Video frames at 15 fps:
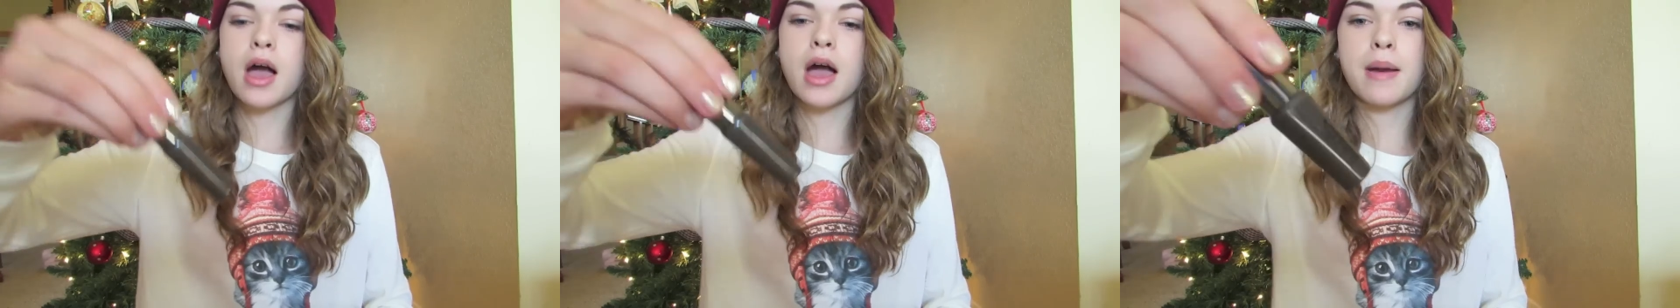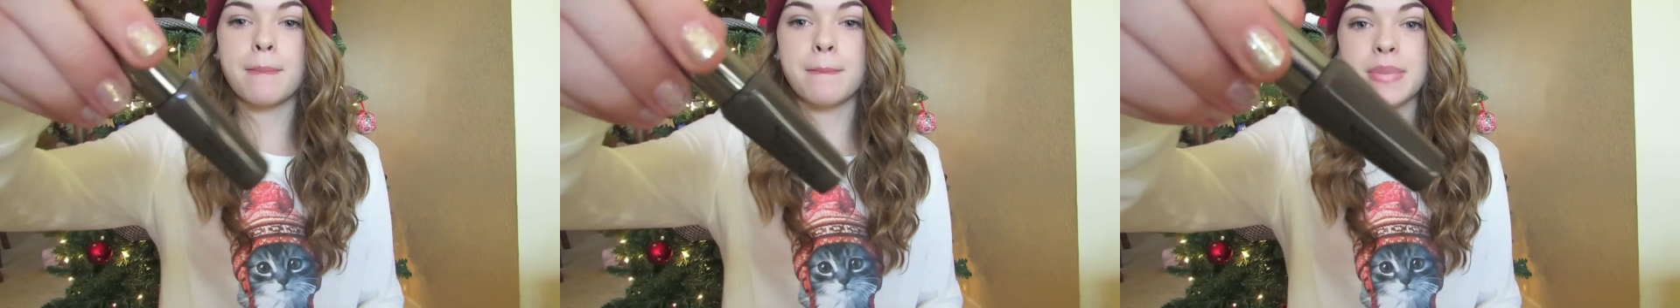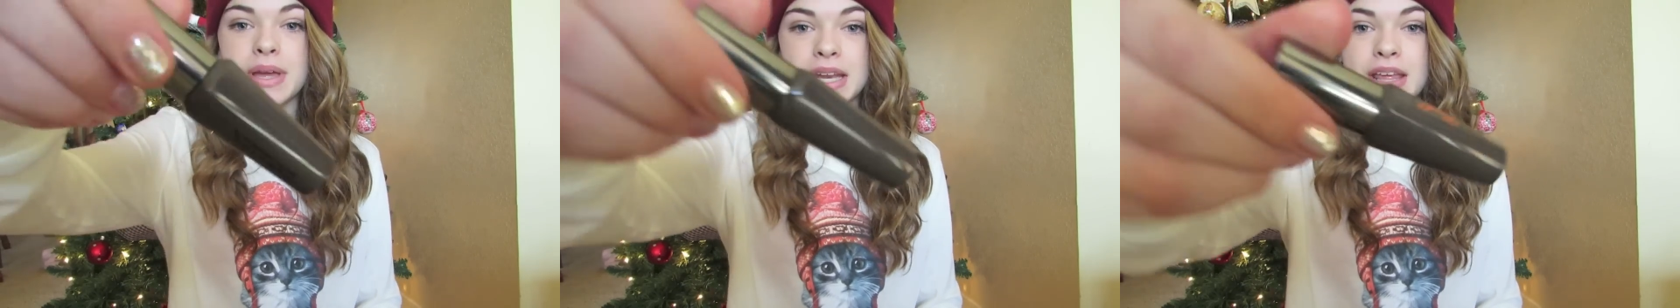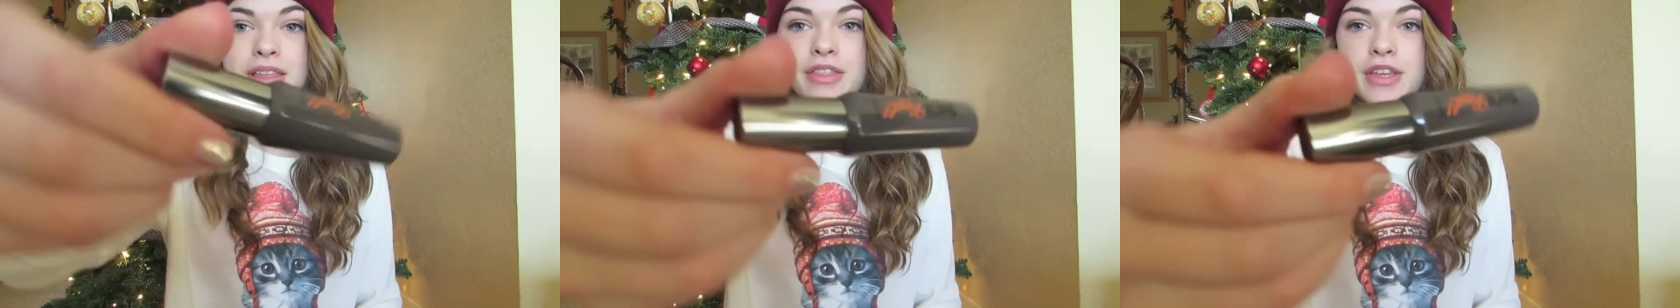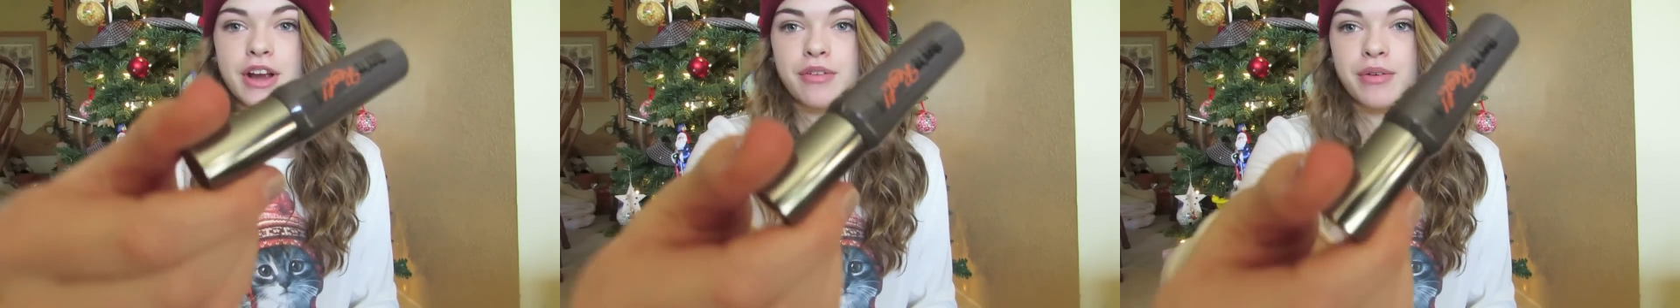a mini
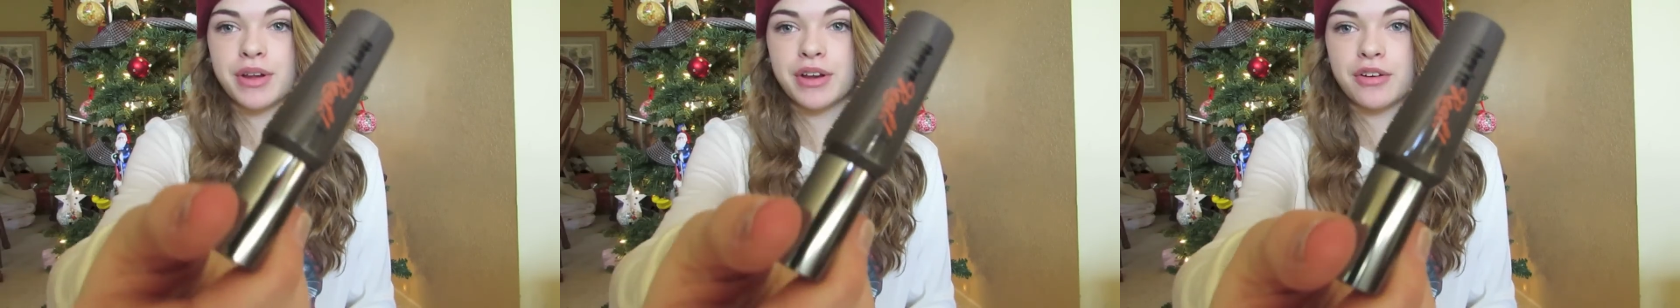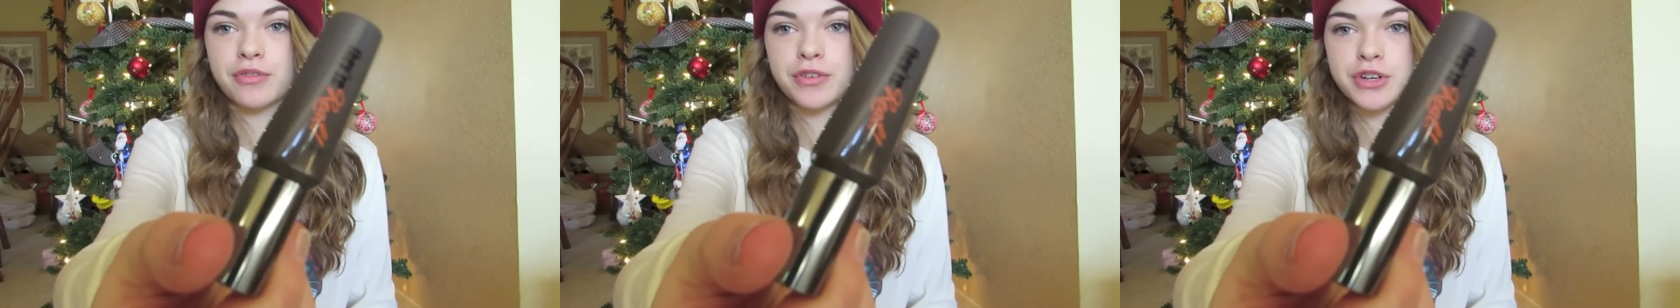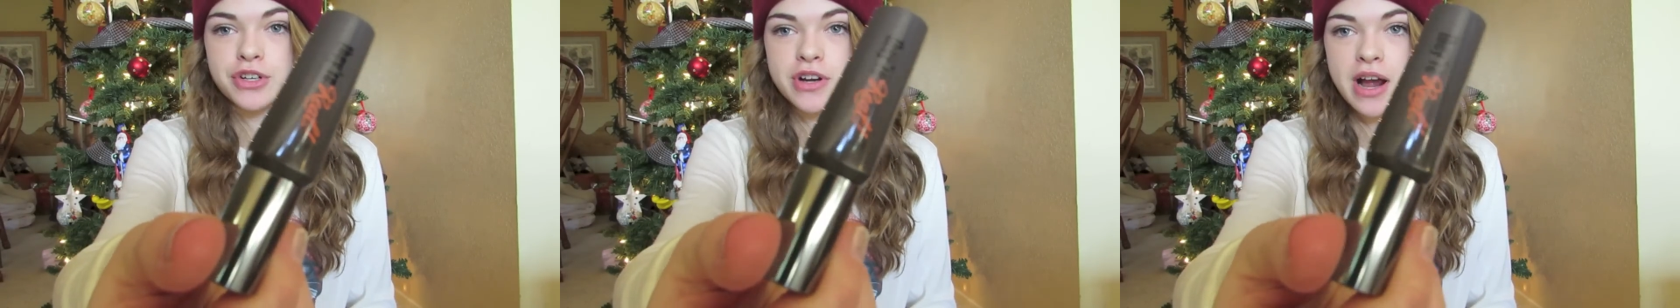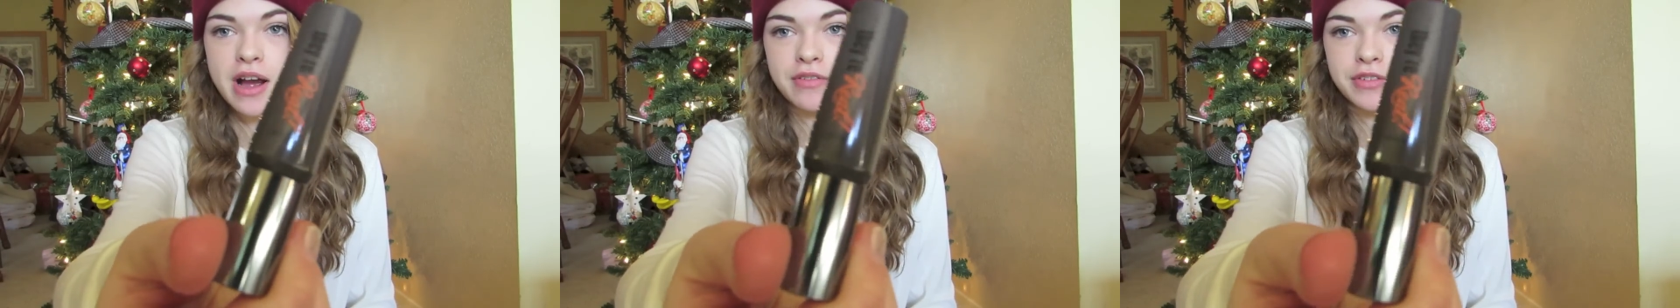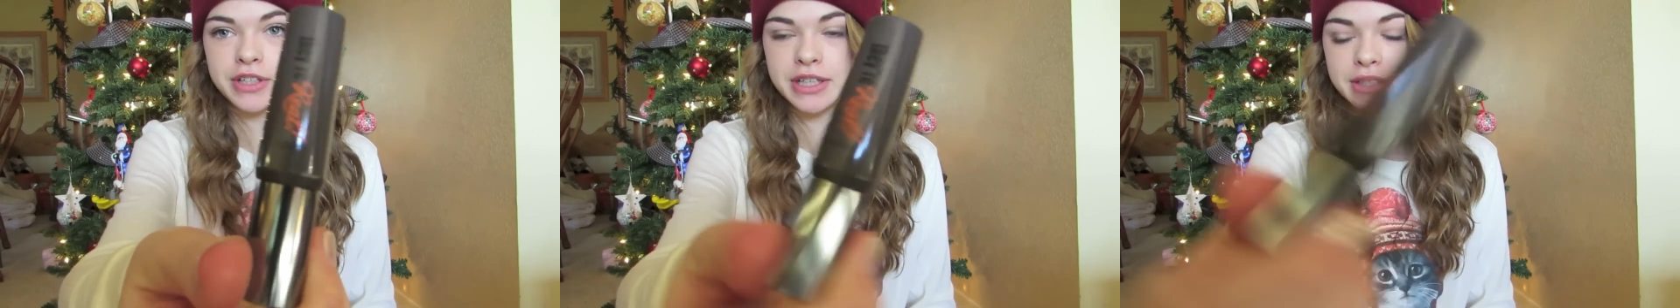They're Real for
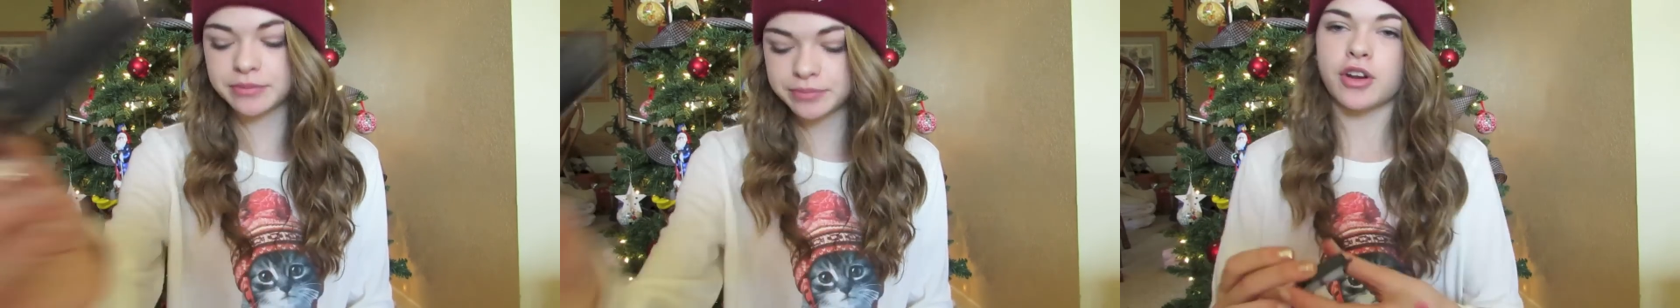traveling,